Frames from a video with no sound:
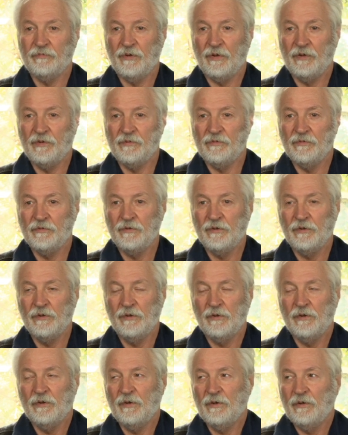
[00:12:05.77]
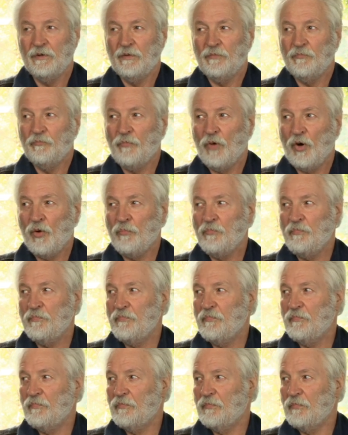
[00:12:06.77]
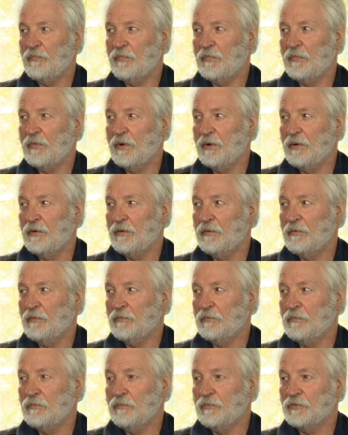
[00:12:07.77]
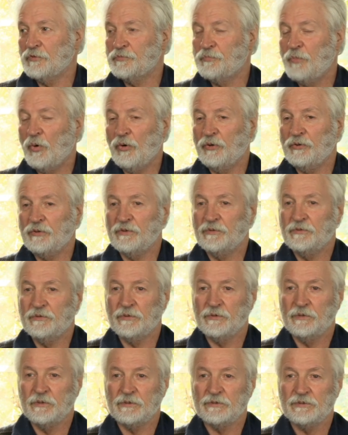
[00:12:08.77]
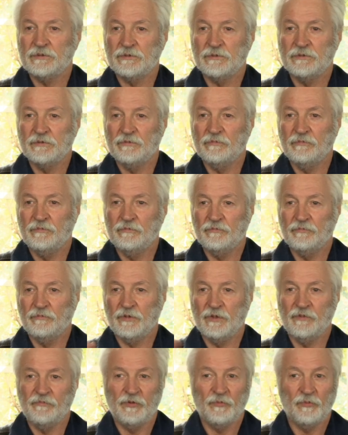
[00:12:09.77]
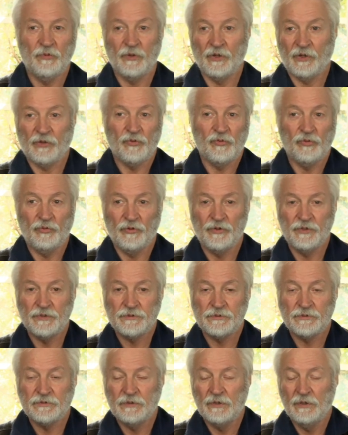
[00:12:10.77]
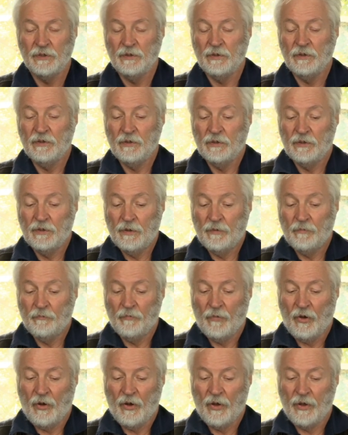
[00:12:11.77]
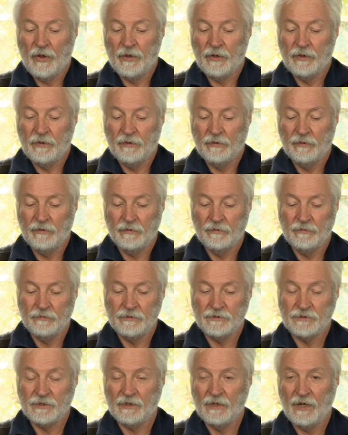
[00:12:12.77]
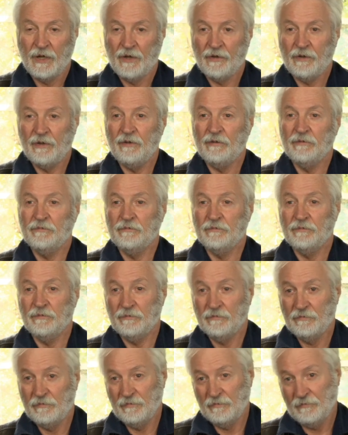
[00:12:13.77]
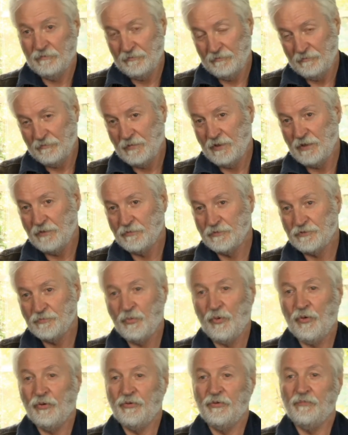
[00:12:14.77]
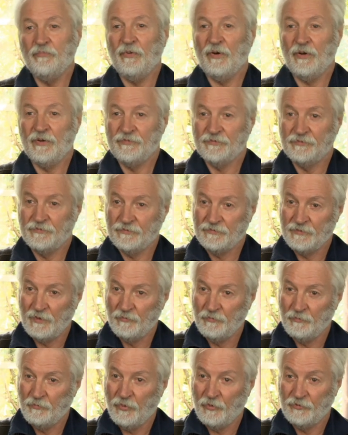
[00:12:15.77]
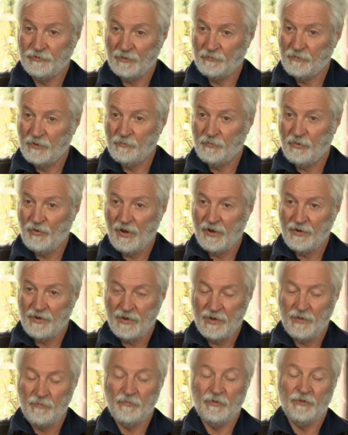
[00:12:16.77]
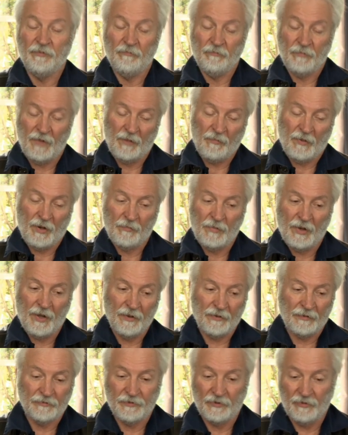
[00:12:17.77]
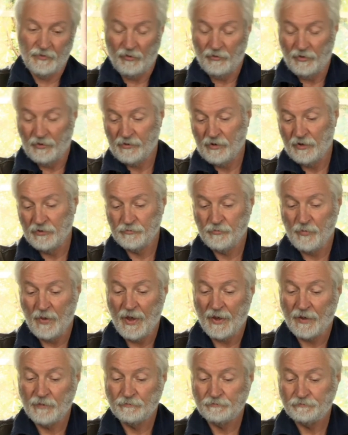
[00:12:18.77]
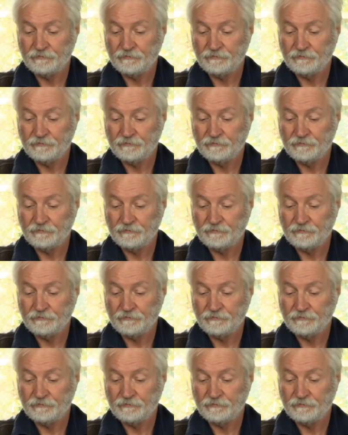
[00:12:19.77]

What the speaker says: And Bob was pointed to this, whatever you want to call this, by Nisargadatta, and he was pointed by somebody prior to him, and blah, blah, blah. So on it goes back.